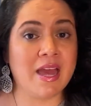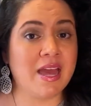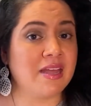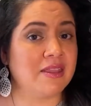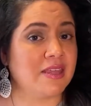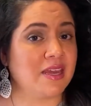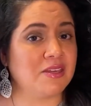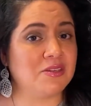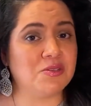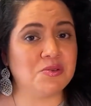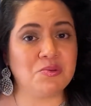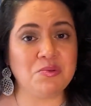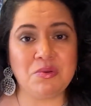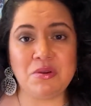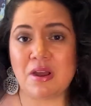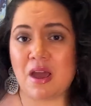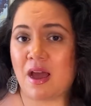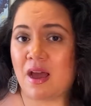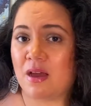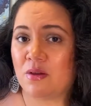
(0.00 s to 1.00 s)
They do
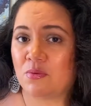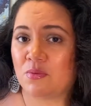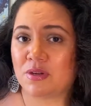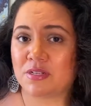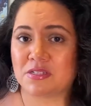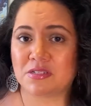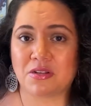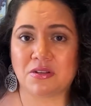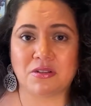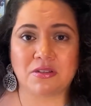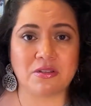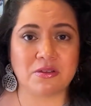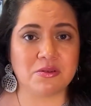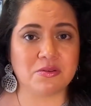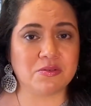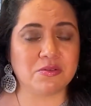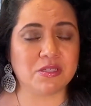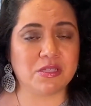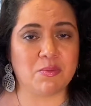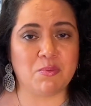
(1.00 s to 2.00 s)
not want to
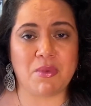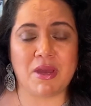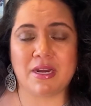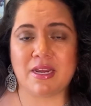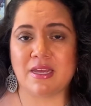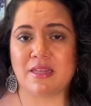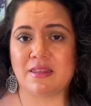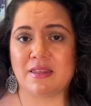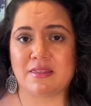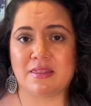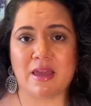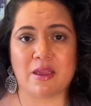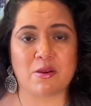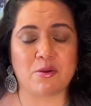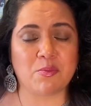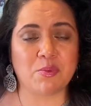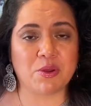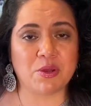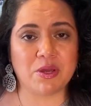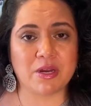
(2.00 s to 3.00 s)
lose the money that they are
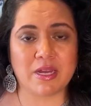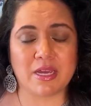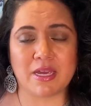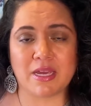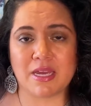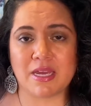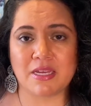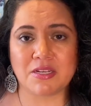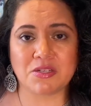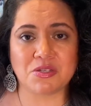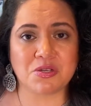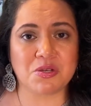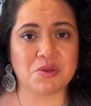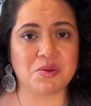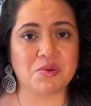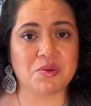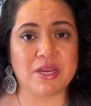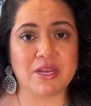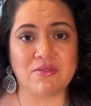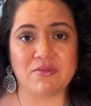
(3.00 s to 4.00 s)
putting
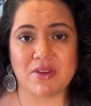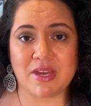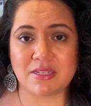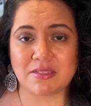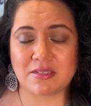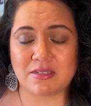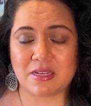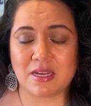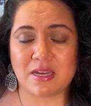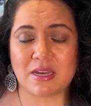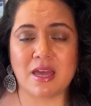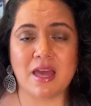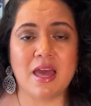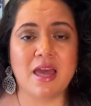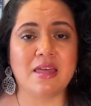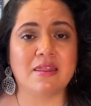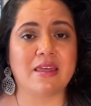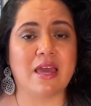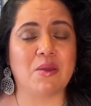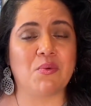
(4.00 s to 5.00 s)
into investing.
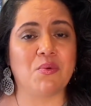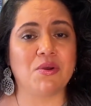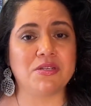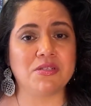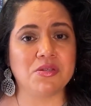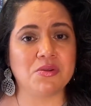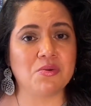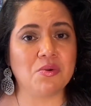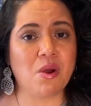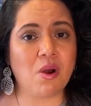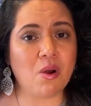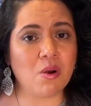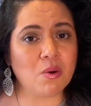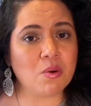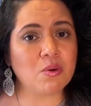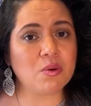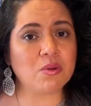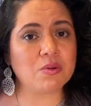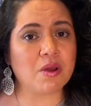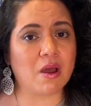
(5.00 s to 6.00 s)
They want to
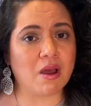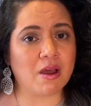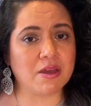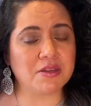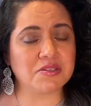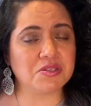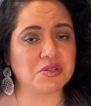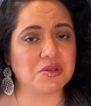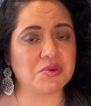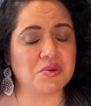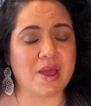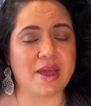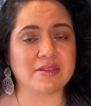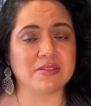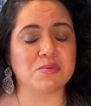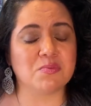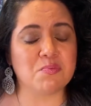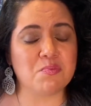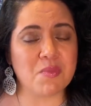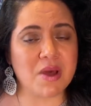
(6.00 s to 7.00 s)
hold on to as
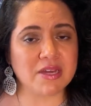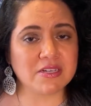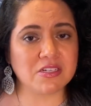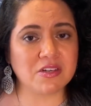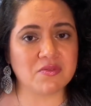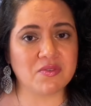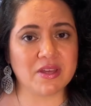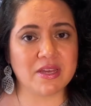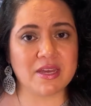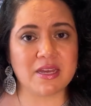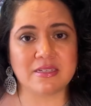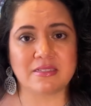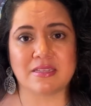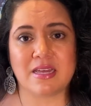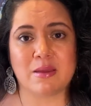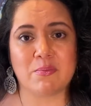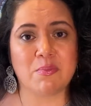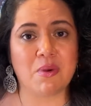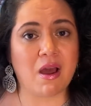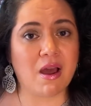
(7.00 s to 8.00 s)
much of it as
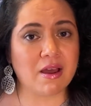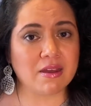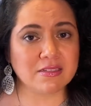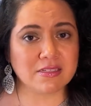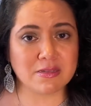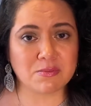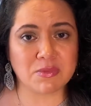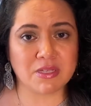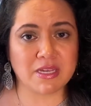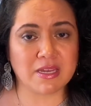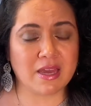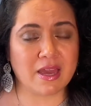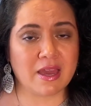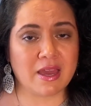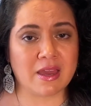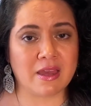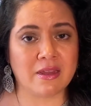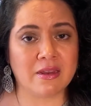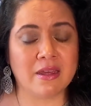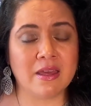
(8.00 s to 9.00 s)
they possibly
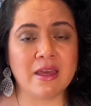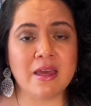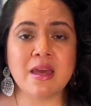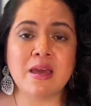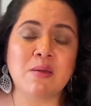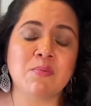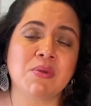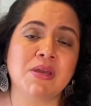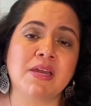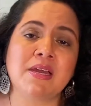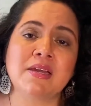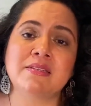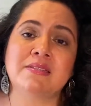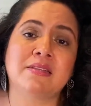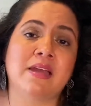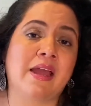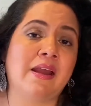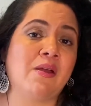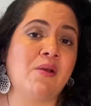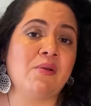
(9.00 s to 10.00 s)
can because
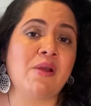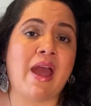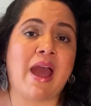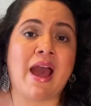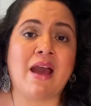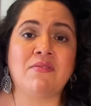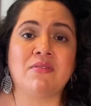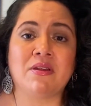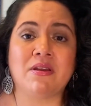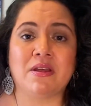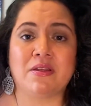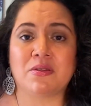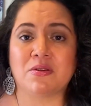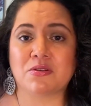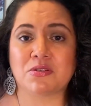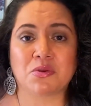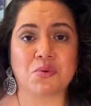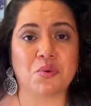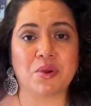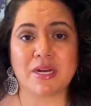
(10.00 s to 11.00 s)
they don't have another
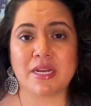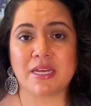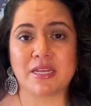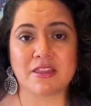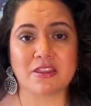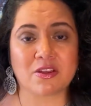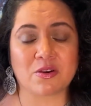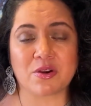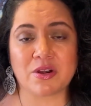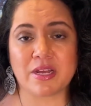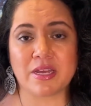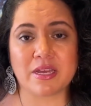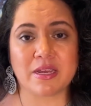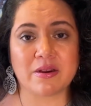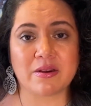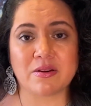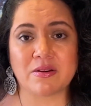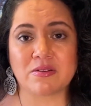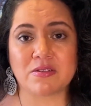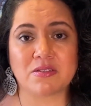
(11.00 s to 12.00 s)
20, 30
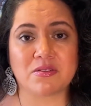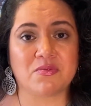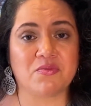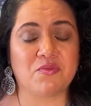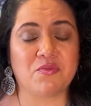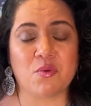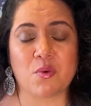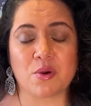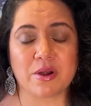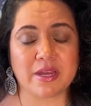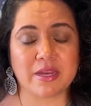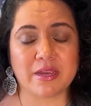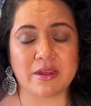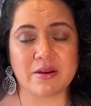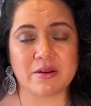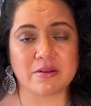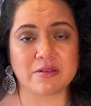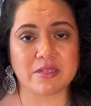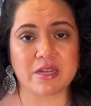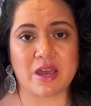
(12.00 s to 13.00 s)
years, 40
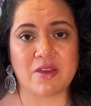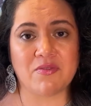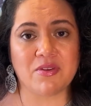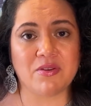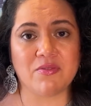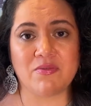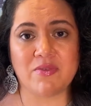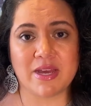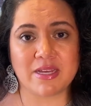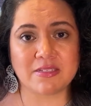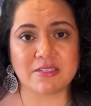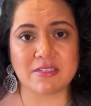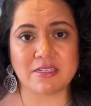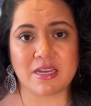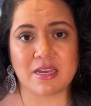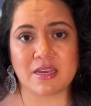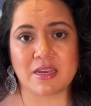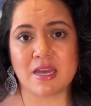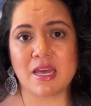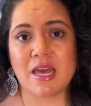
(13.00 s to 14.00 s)
years of
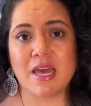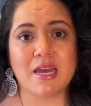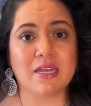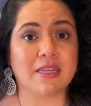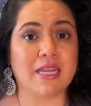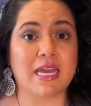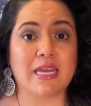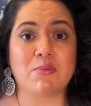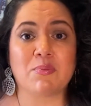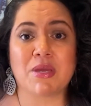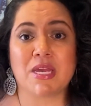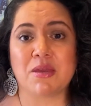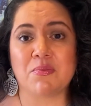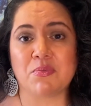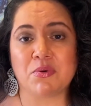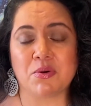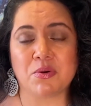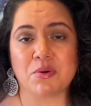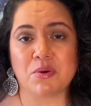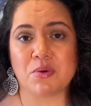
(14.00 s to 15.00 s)
investing like
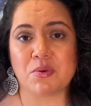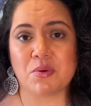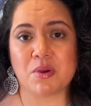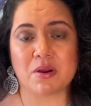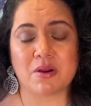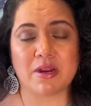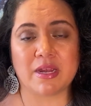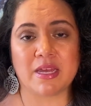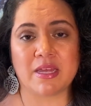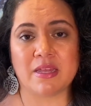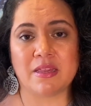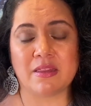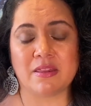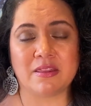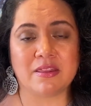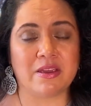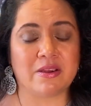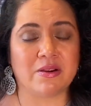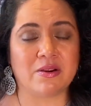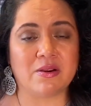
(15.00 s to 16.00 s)
people who are in
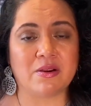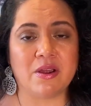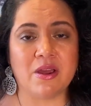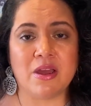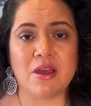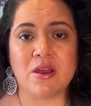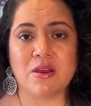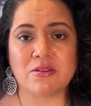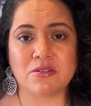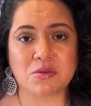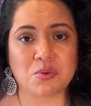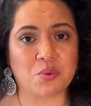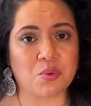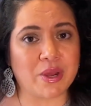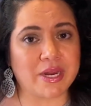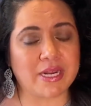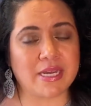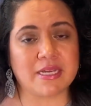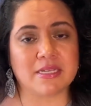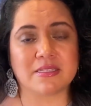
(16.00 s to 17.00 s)
their
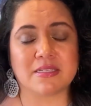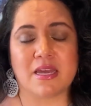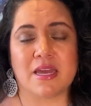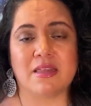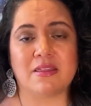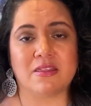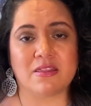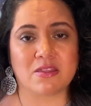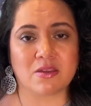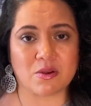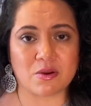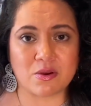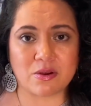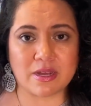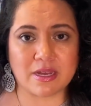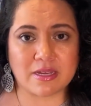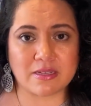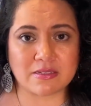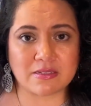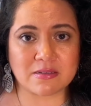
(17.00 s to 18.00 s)
20s and
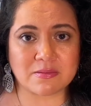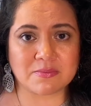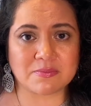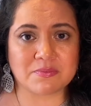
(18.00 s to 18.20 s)
30s.